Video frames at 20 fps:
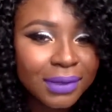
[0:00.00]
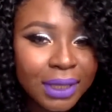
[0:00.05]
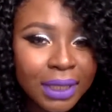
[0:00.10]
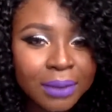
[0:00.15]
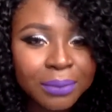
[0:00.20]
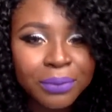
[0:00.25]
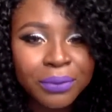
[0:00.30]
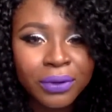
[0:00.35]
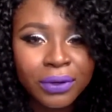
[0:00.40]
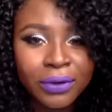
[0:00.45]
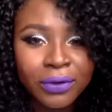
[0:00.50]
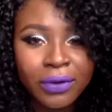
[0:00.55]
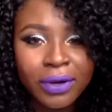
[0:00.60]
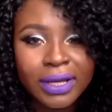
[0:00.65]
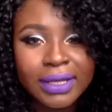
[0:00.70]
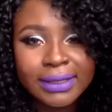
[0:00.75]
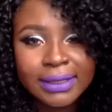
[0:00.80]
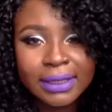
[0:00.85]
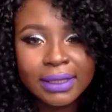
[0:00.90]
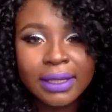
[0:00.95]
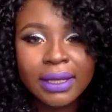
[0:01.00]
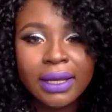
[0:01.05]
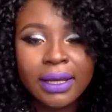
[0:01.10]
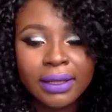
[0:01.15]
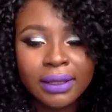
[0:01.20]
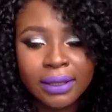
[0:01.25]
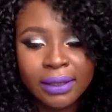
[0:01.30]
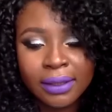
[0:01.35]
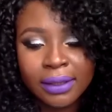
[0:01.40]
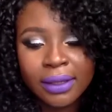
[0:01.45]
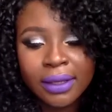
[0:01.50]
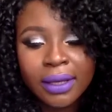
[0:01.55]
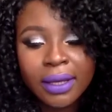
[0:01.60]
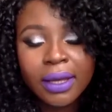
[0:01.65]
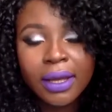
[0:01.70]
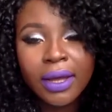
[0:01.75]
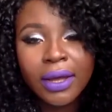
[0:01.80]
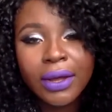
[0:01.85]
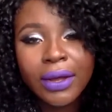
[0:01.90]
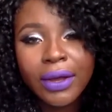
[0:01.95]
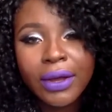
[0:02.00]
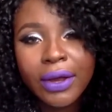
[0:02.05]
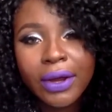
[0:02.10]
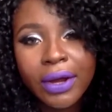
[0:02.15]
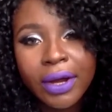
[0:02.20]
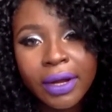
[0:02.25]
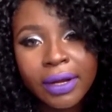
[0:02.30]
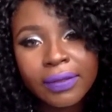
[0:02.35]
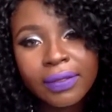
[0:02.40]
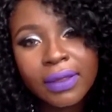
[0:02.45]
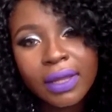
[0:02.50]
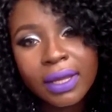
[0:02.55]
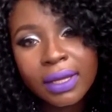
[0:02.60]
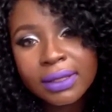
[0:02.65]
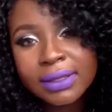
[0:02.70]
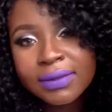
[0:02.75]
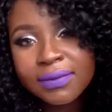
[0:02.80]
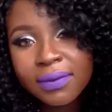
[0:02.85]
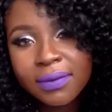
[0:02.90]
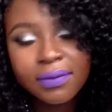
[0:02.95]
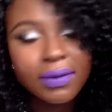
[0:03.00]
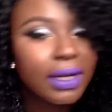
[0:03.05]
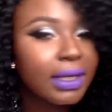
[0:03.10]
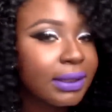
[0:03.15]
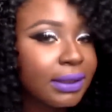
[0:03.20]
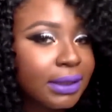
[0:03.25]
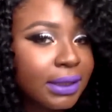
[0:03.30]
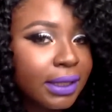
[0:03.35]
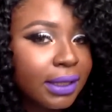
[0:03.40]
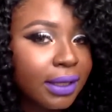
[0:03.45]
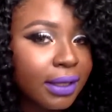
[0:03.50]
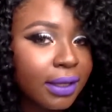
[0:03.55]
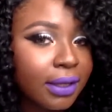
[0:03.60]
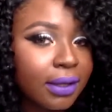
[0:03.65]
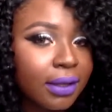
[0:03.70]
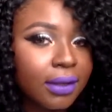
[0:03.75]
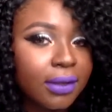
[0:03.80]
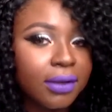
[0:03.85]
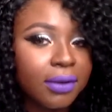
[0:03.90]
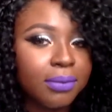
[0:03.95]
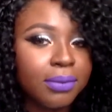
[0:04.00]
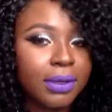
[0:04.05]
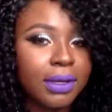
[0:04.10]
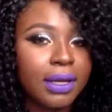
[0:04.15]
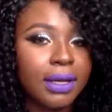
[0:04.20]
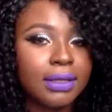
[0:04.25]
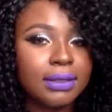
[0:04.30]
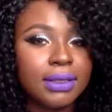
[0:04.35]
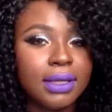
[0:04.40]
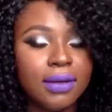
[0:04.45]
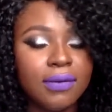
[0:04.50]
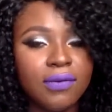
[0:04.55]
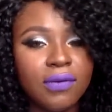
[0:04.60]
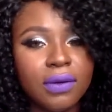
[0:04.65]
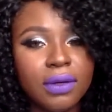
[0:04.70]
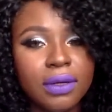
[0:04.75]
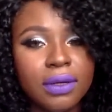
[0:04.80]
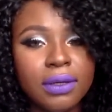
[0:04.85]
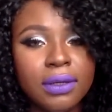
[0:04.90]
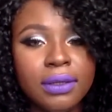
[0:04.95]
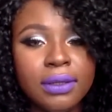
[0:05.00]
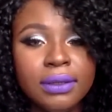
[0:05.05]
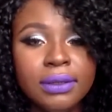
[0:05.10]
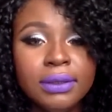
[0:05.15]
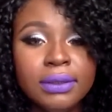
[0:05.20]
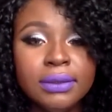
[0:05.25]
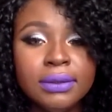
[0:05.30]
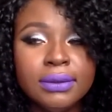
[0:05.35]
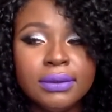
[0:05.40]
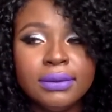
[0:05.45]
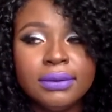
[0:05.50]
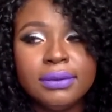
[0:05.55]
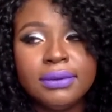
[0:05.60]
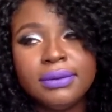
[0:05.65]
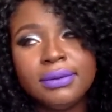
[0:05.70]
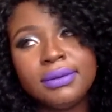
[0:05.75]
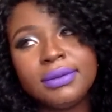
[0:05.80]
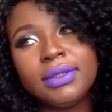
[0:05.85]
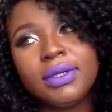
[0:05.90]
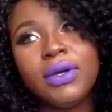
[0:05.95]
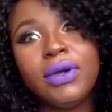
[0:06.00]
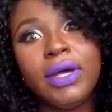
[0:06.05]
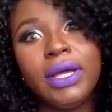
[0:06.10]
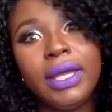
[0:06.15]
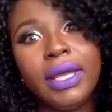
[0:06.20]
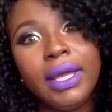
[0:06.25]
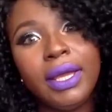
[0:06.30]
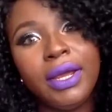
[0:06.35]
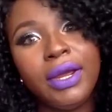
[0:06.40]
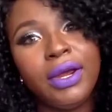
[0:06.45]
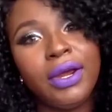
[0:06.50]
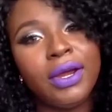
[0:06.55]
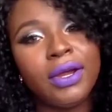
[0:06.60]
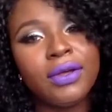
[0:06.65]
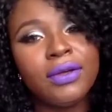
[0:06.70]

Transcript: and procrastinating. Alright, thanks for watching. Hope you guys have a good year,